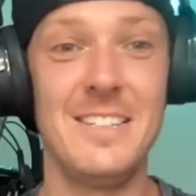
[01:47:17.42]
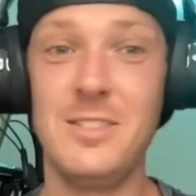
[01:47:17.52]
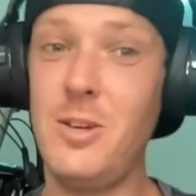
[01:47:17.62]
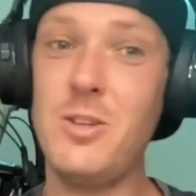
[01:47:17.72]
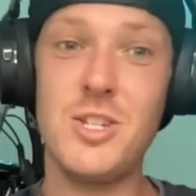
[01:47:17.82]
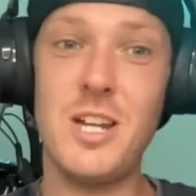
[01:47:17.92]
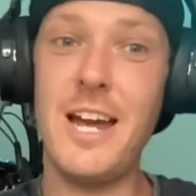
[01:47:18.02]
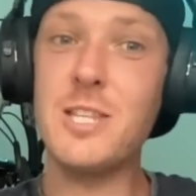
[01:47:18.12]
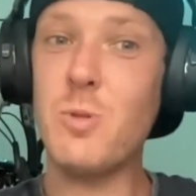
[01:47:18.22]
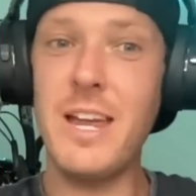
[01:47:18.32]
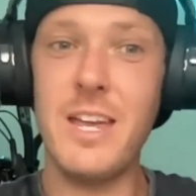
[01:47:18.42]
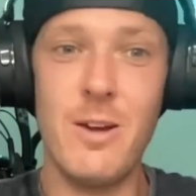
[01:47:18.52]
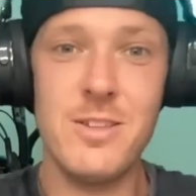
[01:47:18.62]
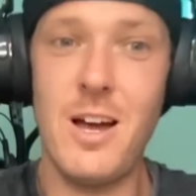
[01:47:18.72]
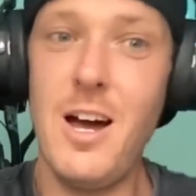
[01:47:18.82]
Dude, Shania Twain
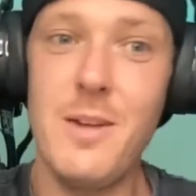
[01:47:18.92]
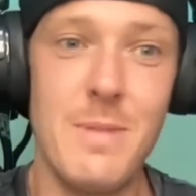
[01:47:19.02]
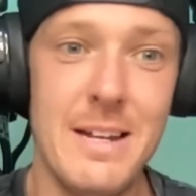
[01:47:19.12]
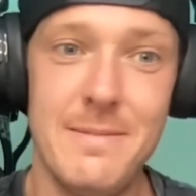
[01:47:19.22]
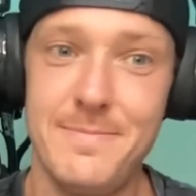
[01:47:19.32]
goes hard, man.